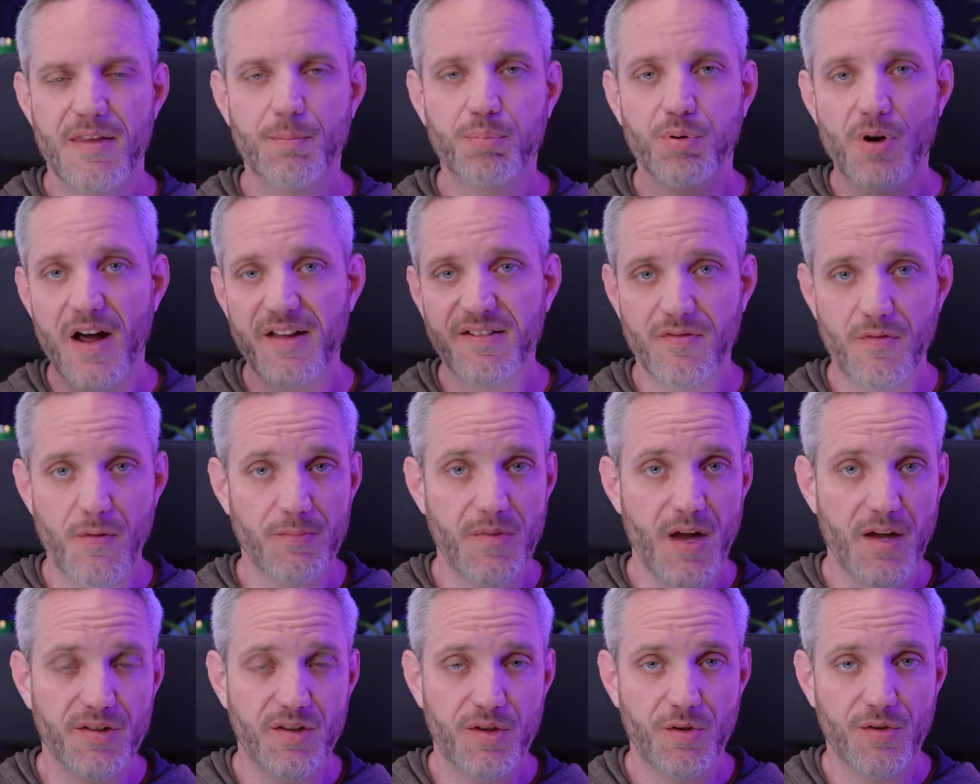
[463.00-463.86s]
the price of
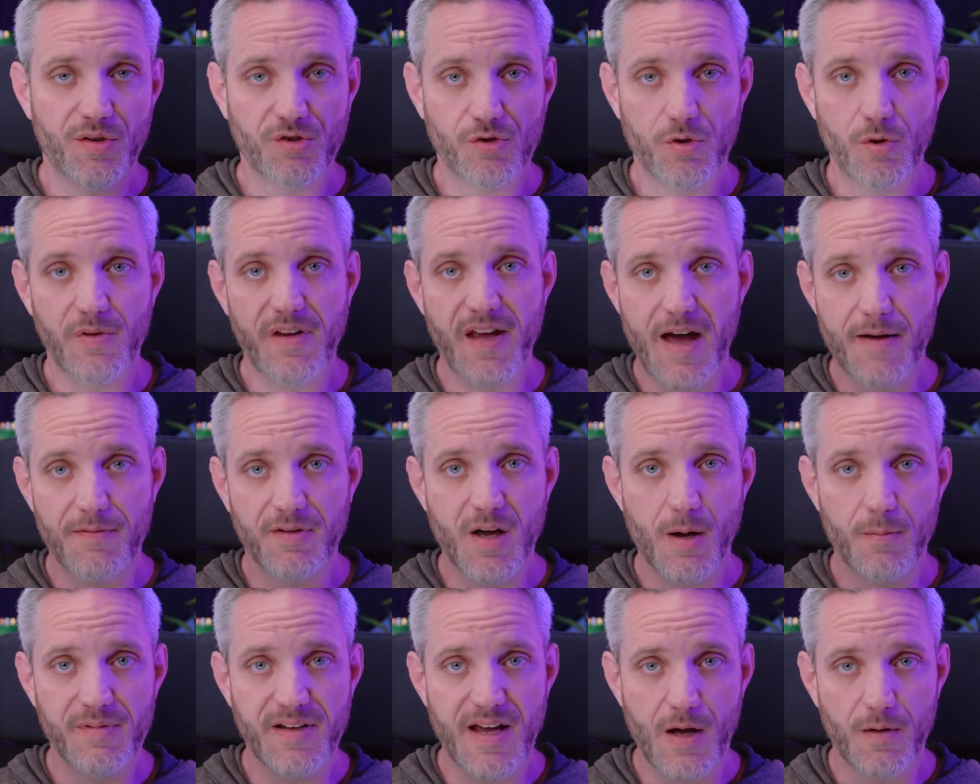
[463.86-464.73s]
M.2s truly have
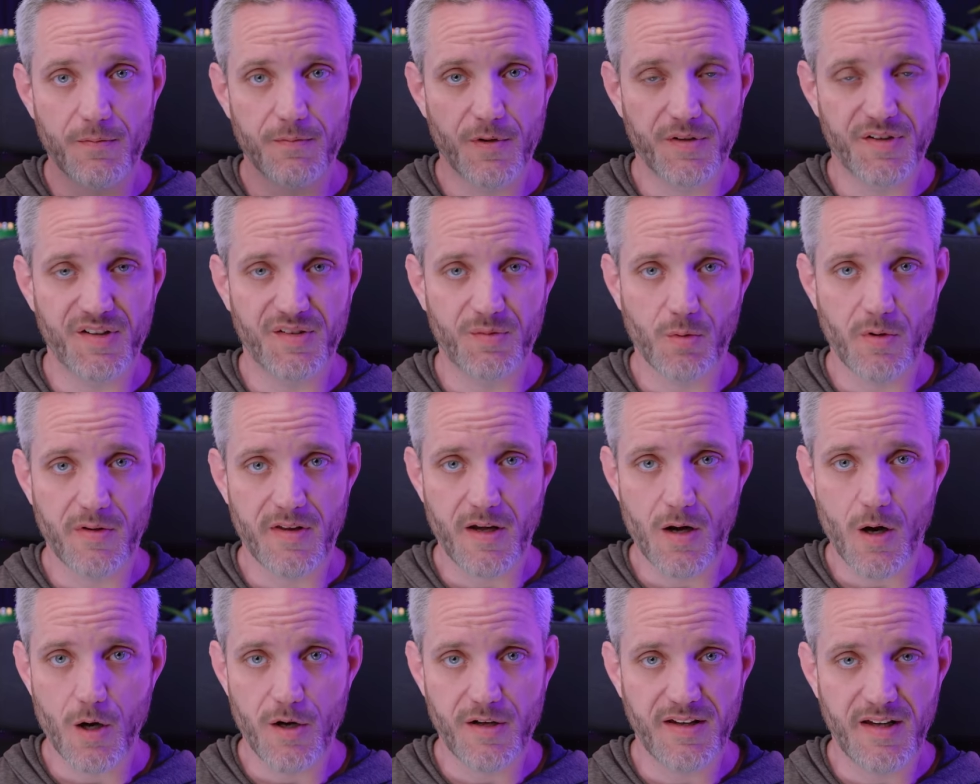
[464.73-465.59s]
come down versus where
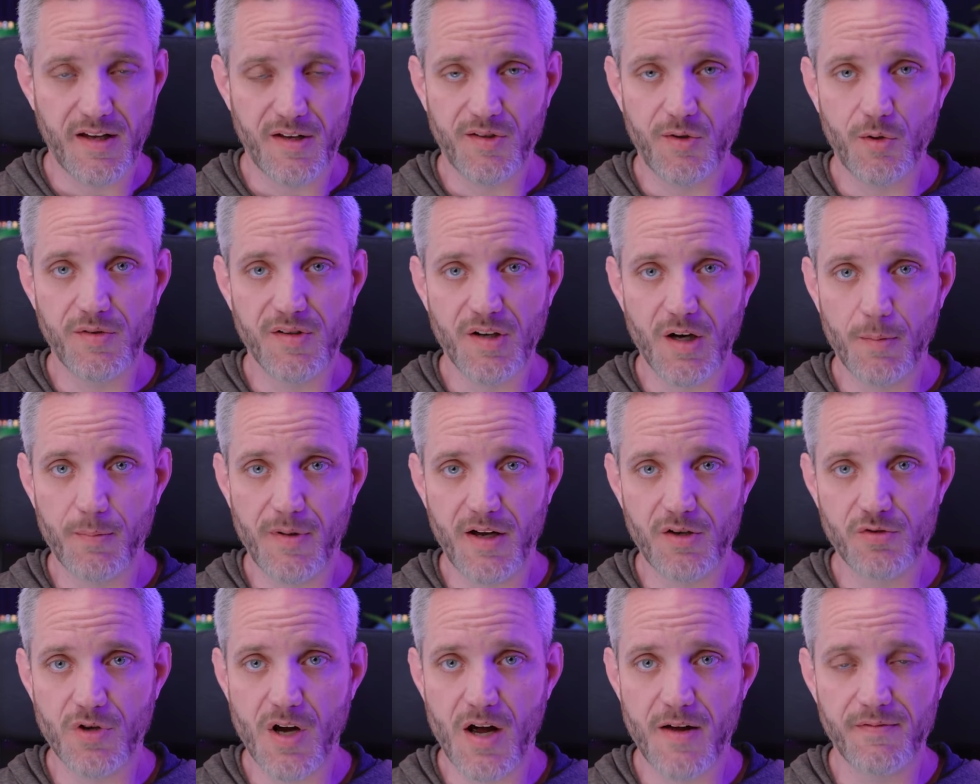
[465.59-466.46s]
they are. You can get a two
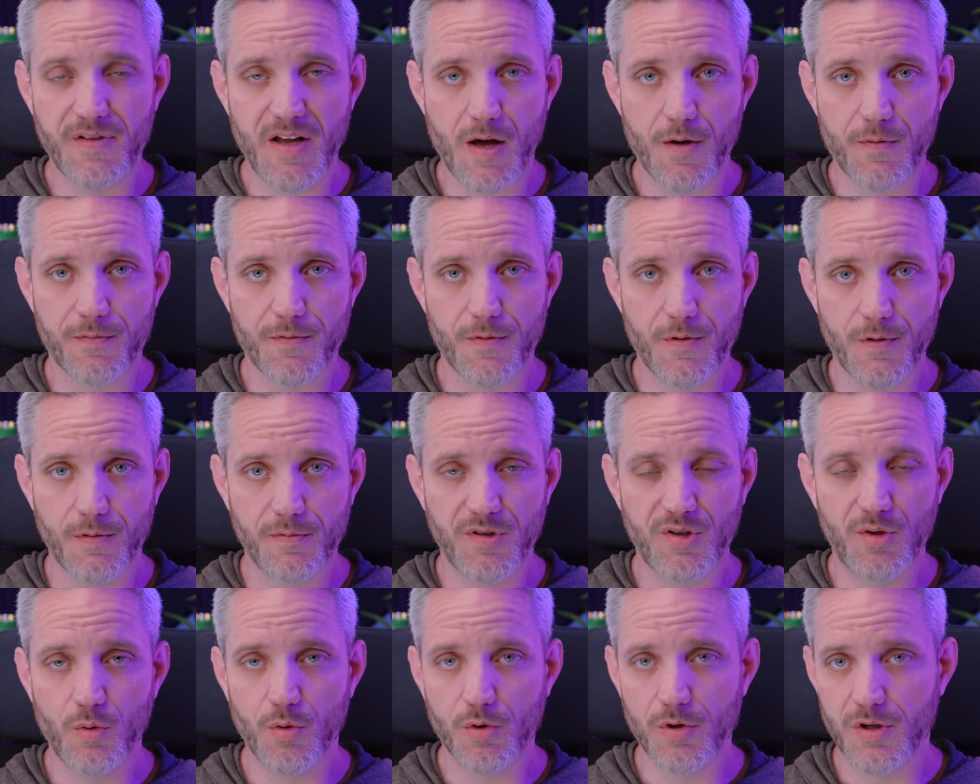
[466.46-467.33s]
terabyte drive now for
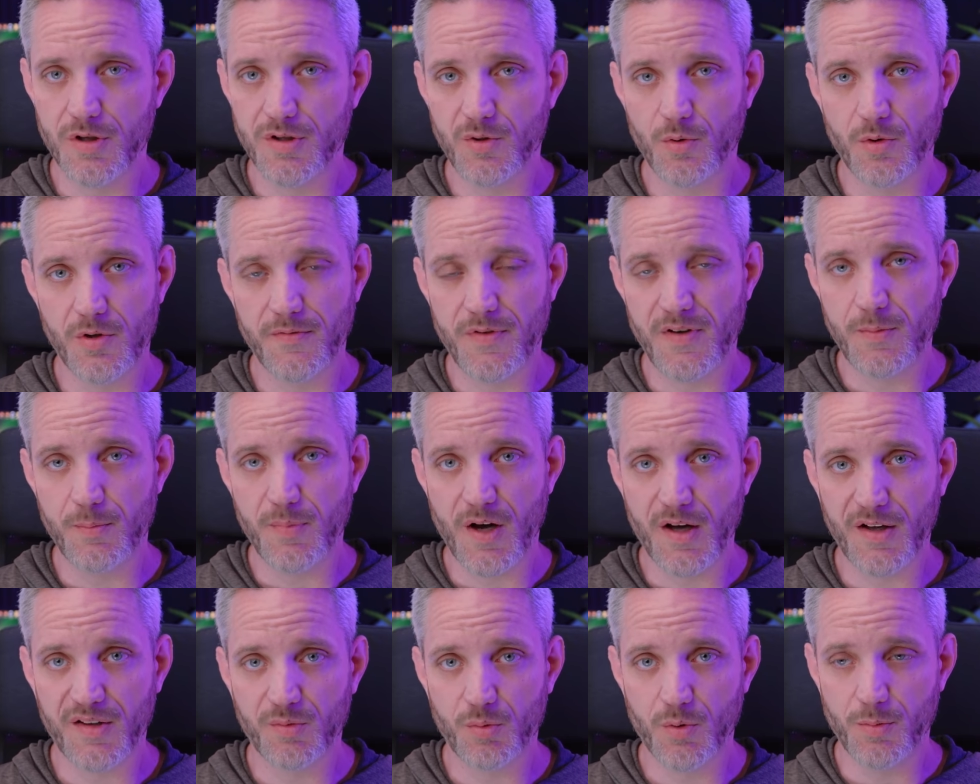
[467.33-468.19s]
200, 250
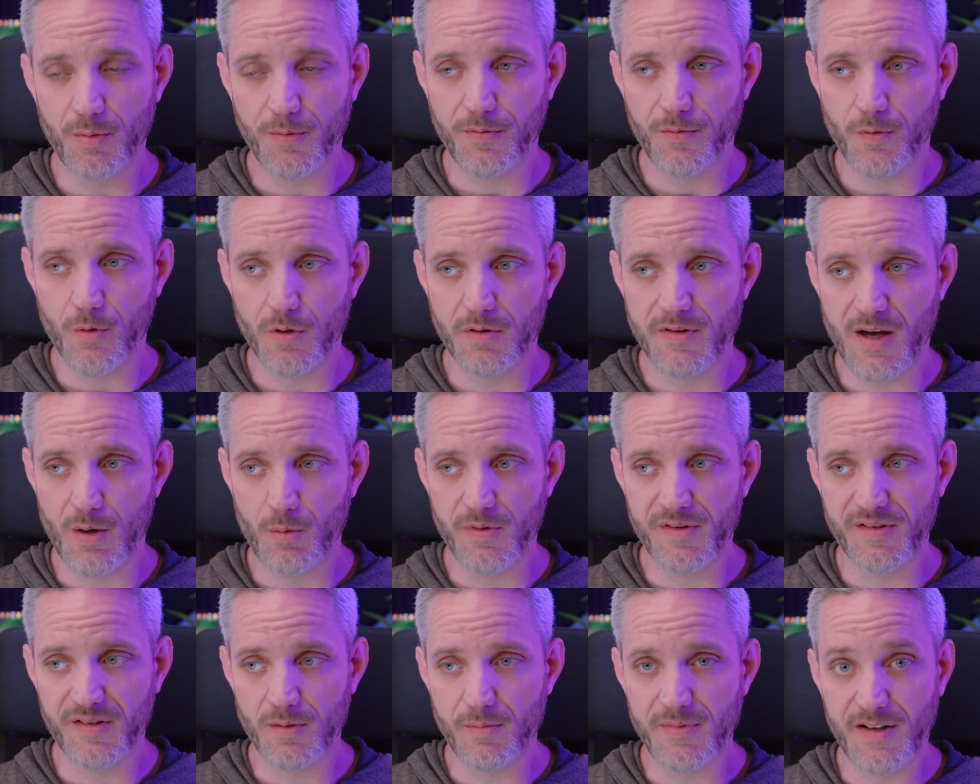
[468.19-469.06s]
bucks, where before that
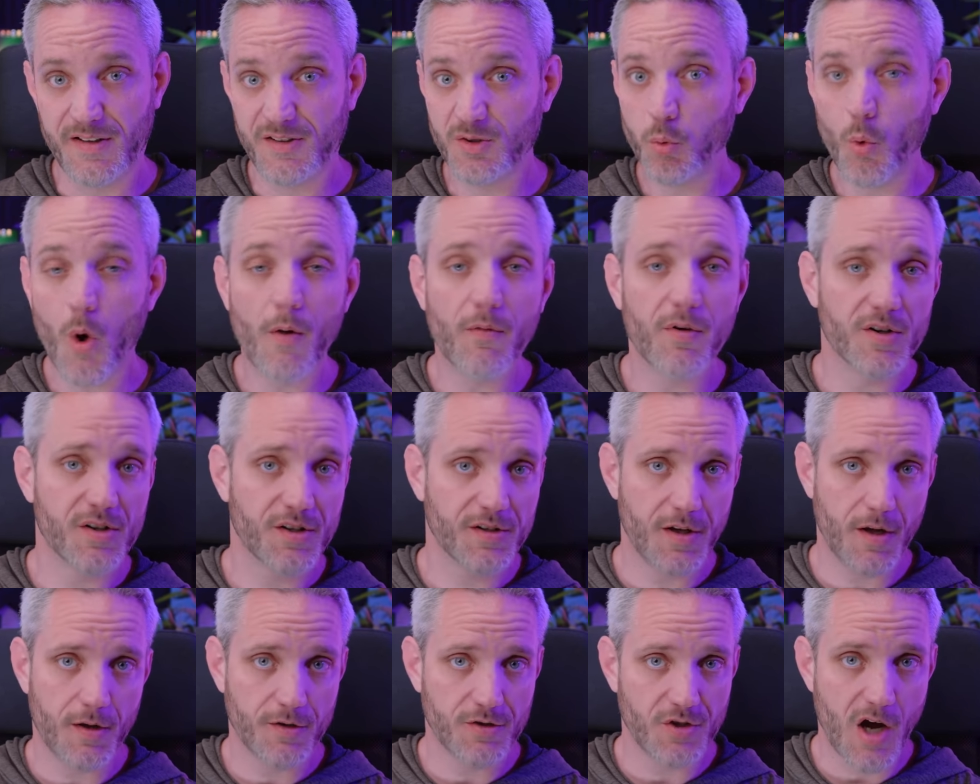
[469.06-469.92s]
was gonna be a
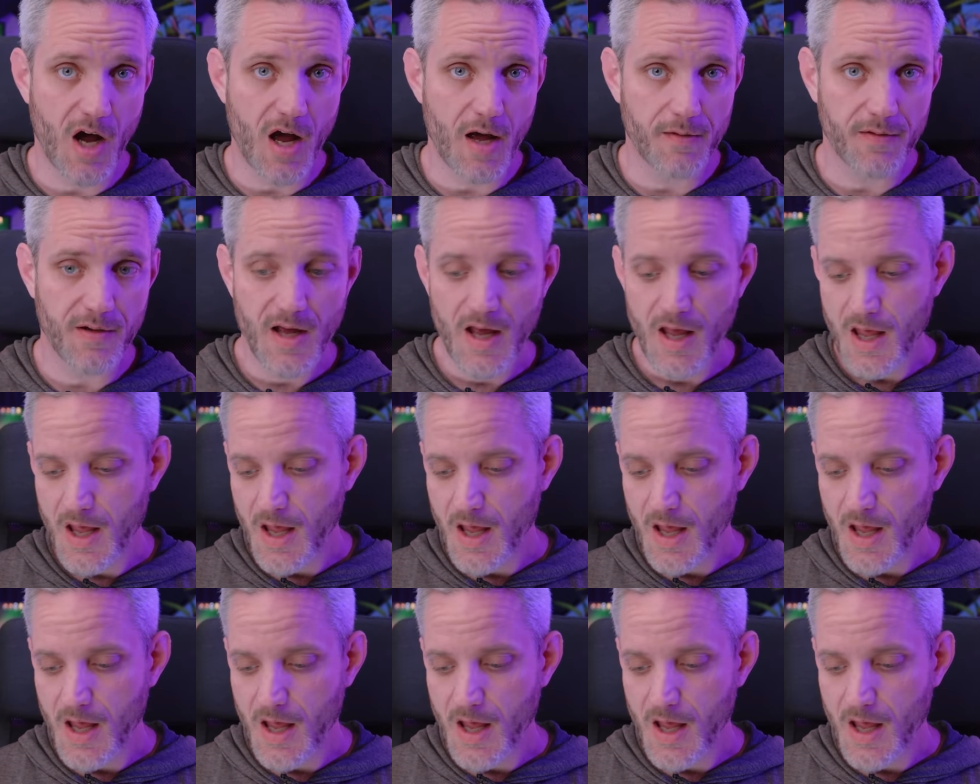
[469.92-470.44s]
$1,200 drive.